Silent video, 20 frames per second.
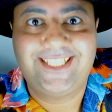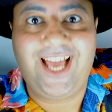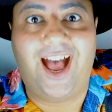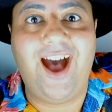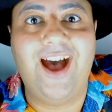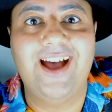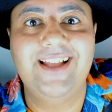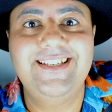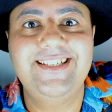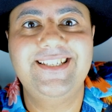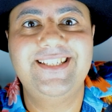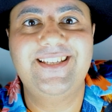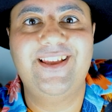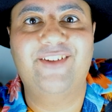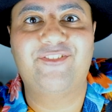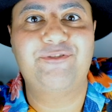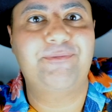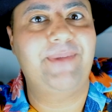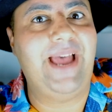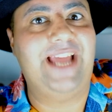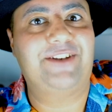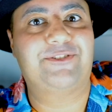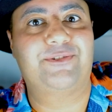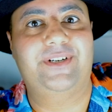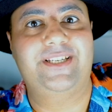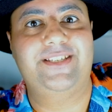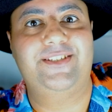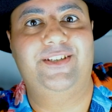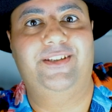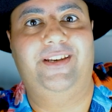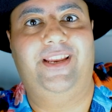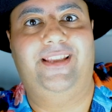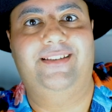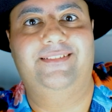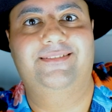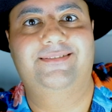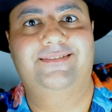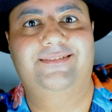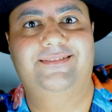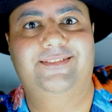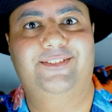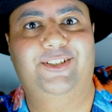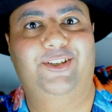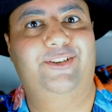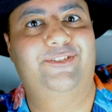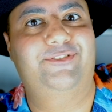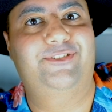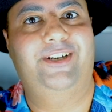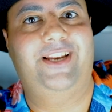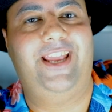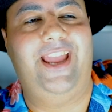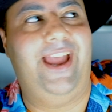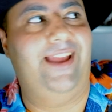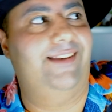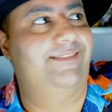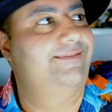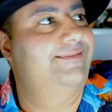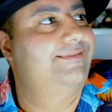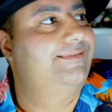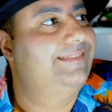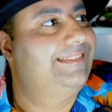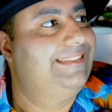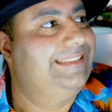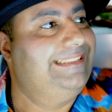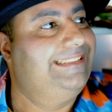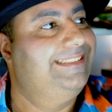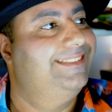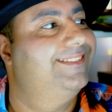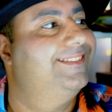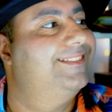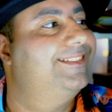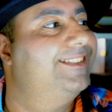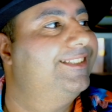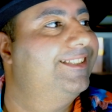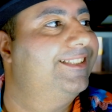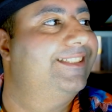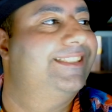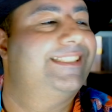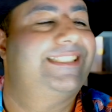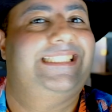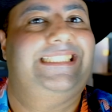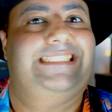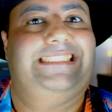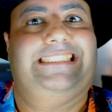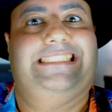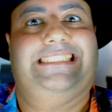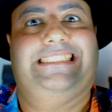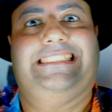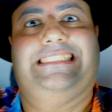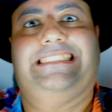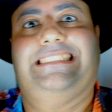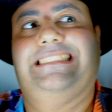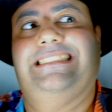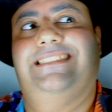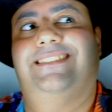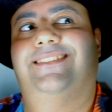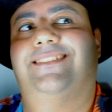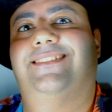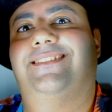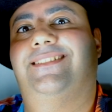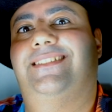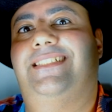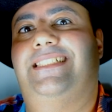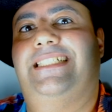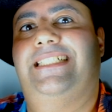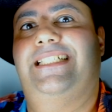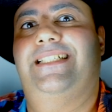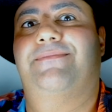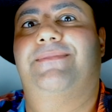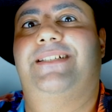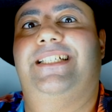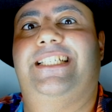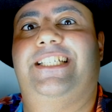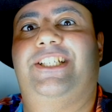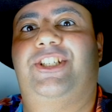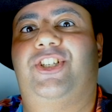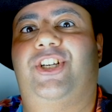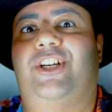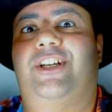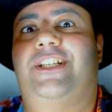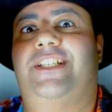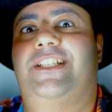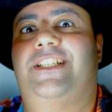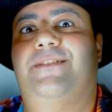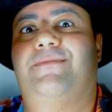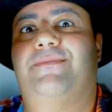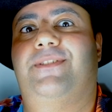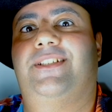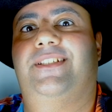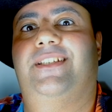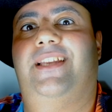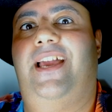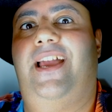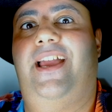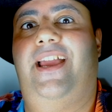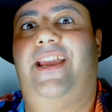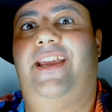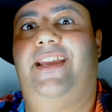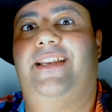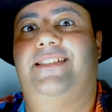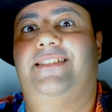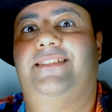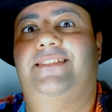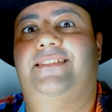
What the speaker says: Tons of batteries you need. Don't forget. Look at this. I'm gonna charge them tonight.